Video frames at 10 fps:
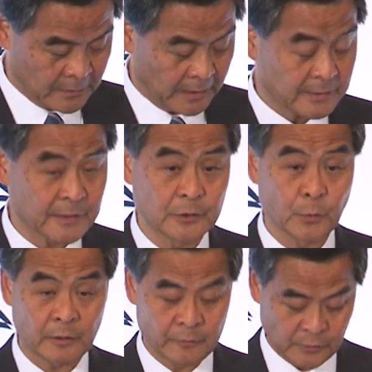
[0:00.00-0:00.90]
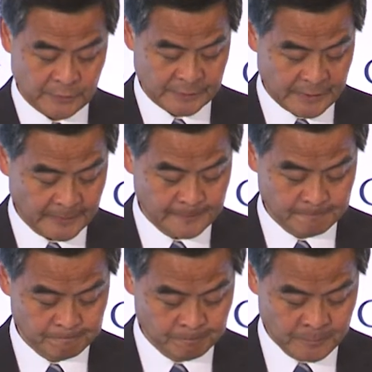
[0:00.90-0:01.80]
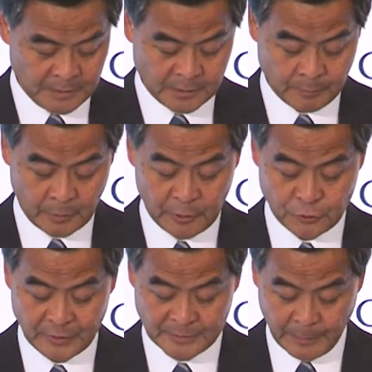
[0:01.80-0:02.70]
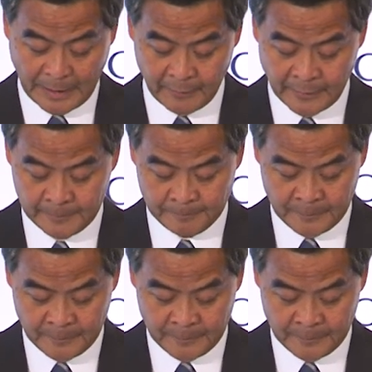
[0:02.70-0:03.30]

ASEAN's workforce is young, its population aspiring,